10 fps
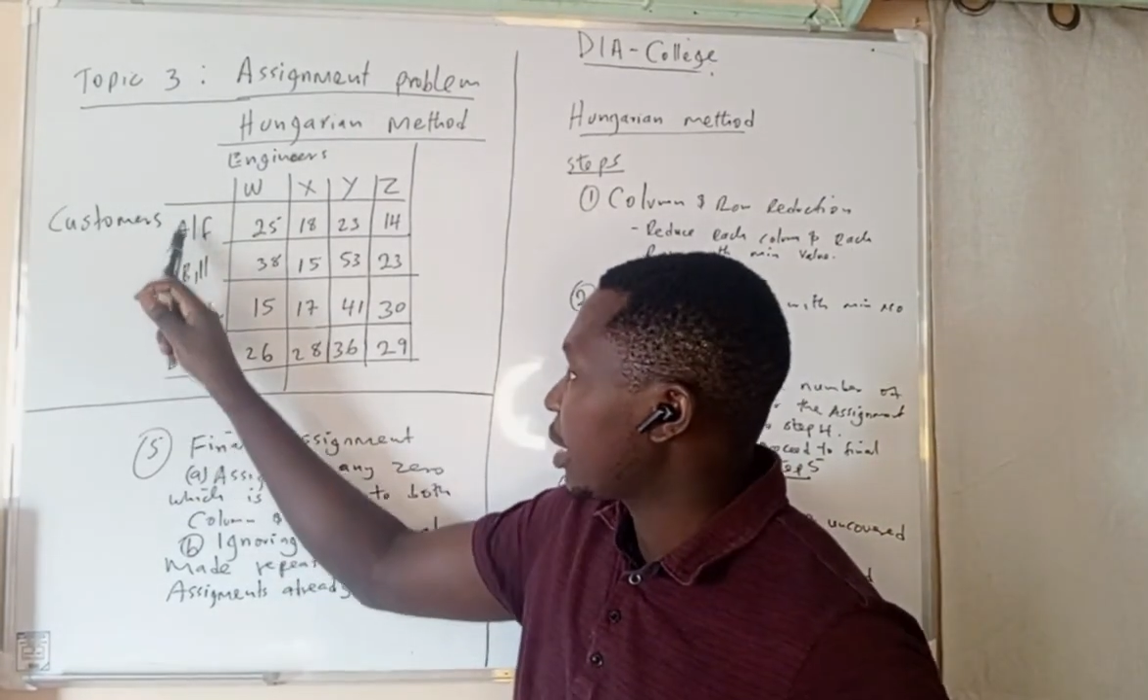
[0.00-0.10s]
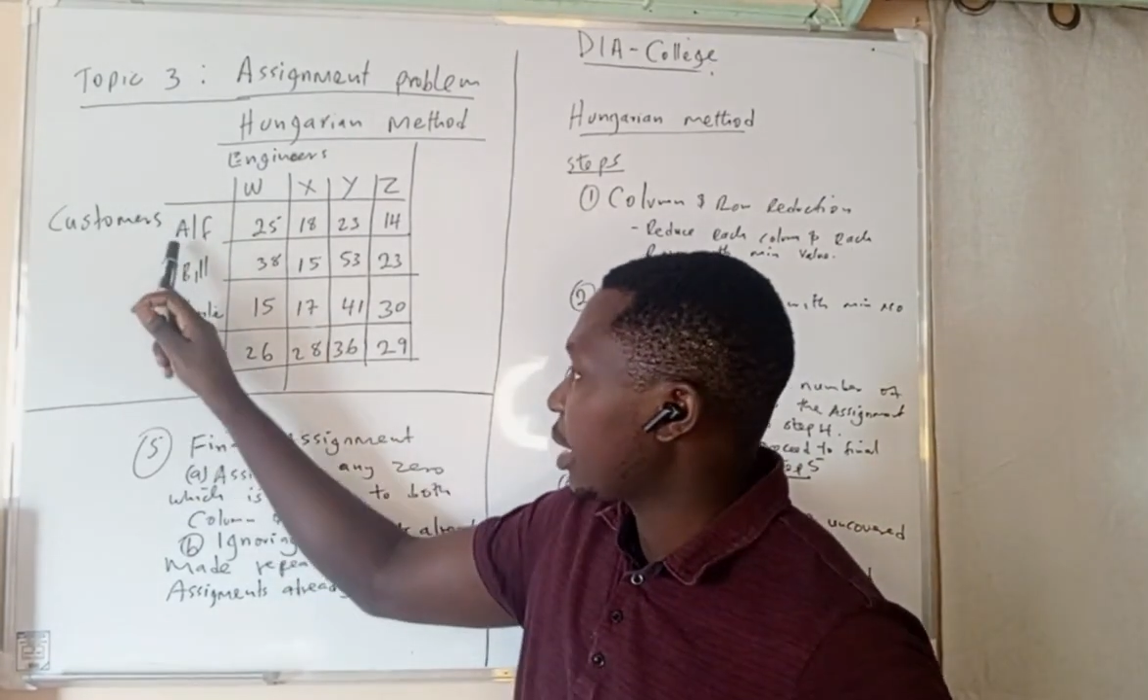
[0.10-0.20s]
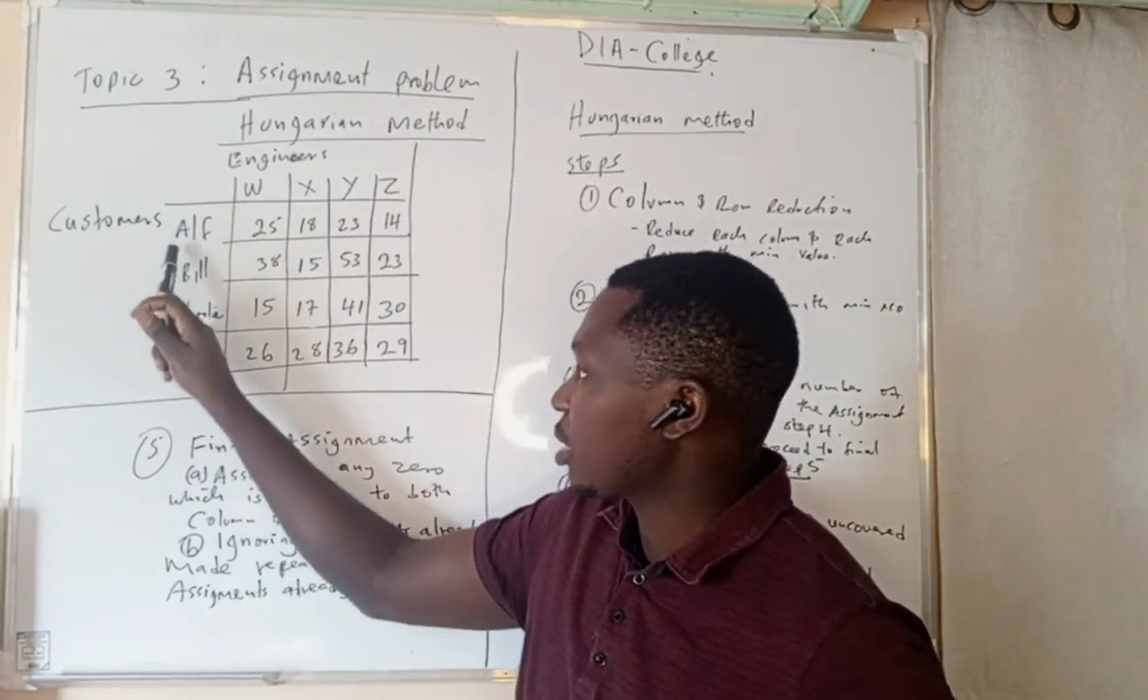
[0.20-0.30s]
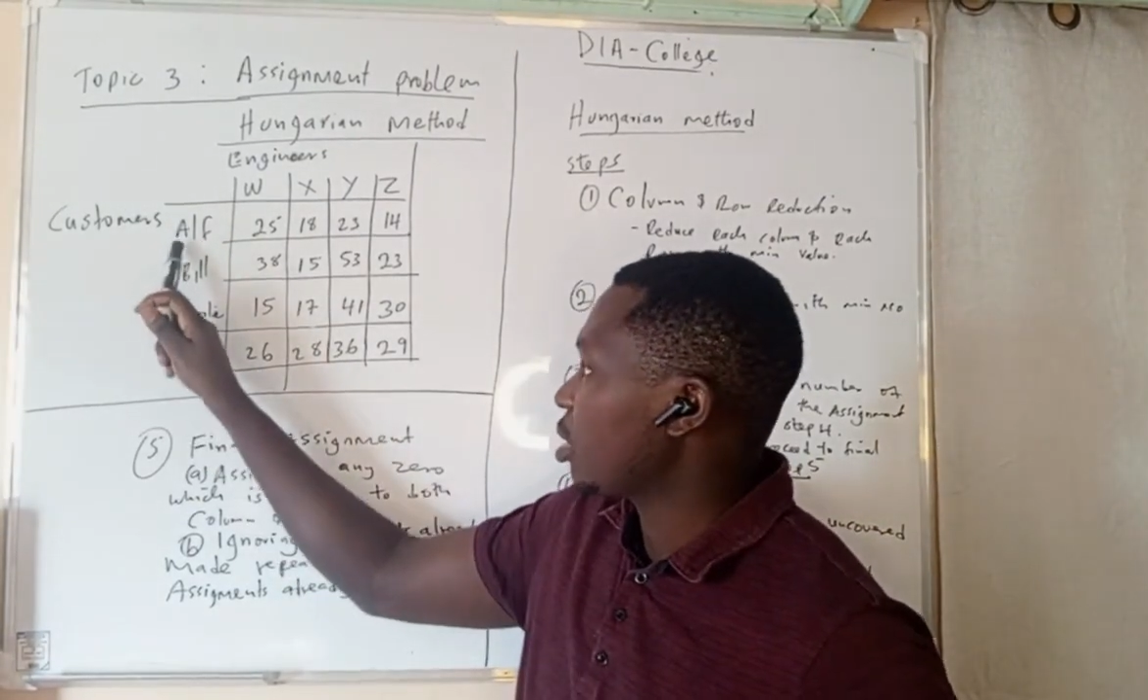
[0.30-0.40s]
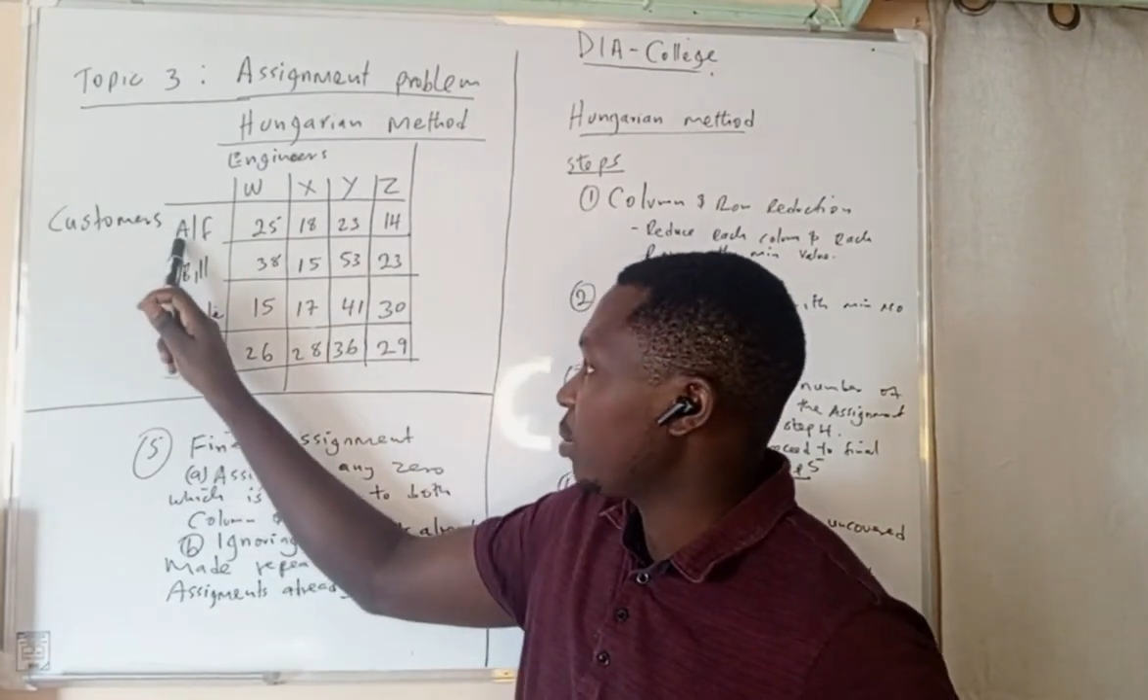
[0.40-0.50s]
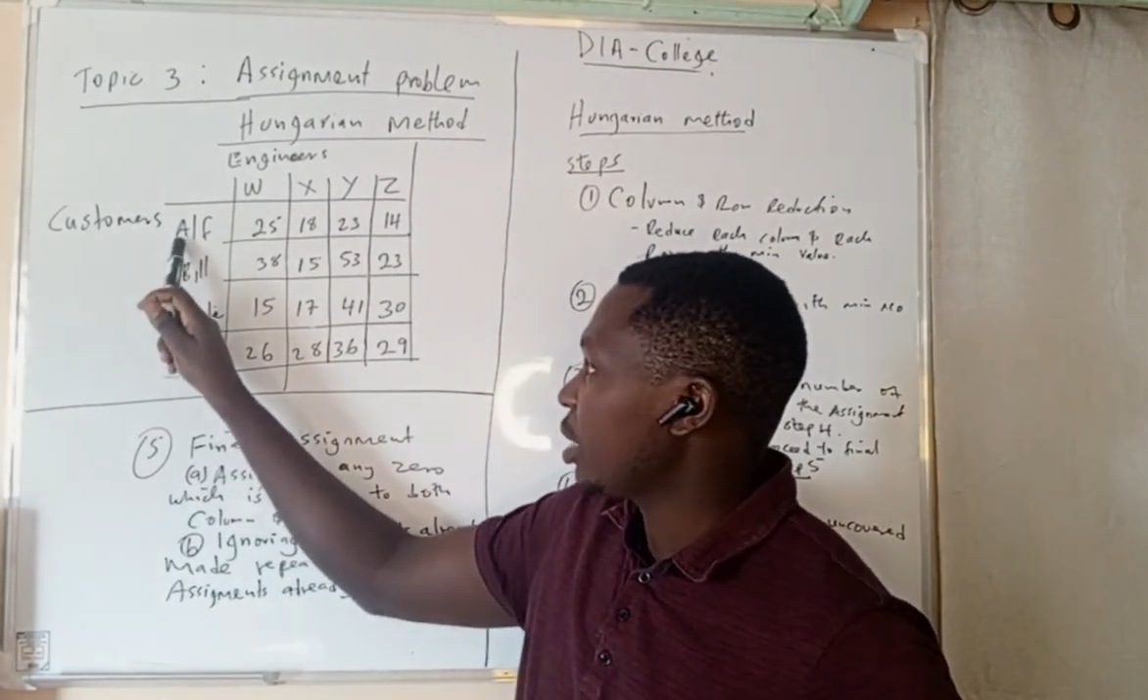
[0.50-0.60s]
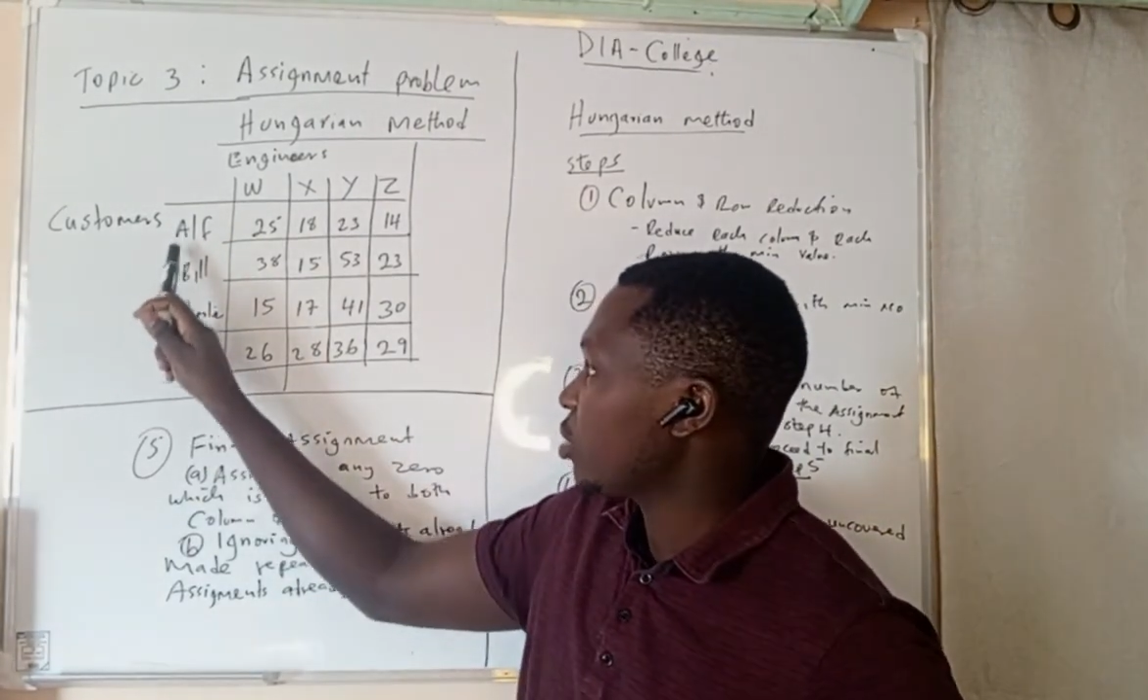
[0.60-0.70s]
customers.